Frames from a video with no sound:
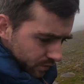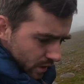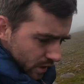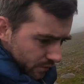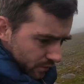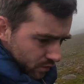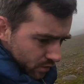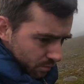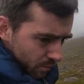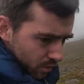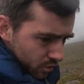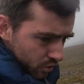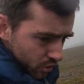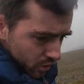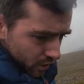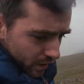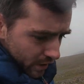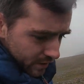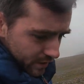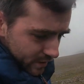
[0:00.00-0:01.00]
not even got my
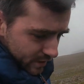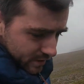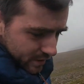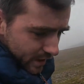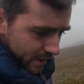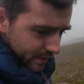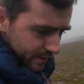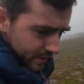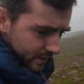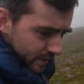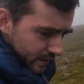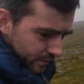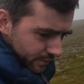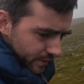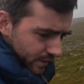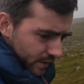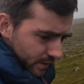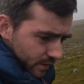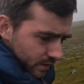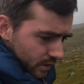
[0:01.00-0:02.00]
shoelaces tied or
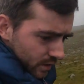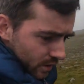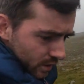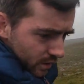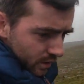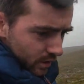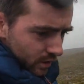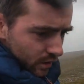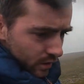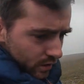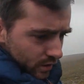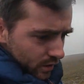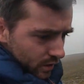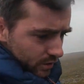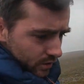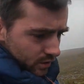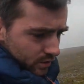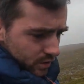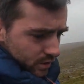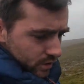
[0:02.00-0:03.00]
anything.
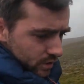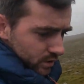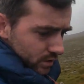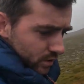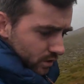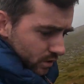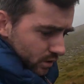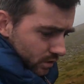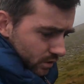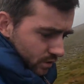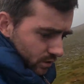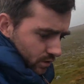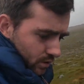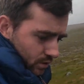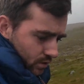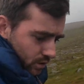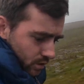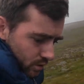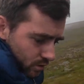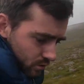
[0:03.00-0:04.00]
This is just
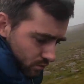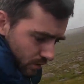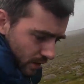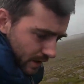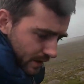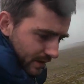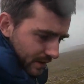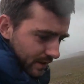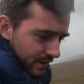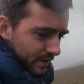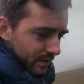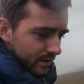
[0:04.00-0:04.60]
quick.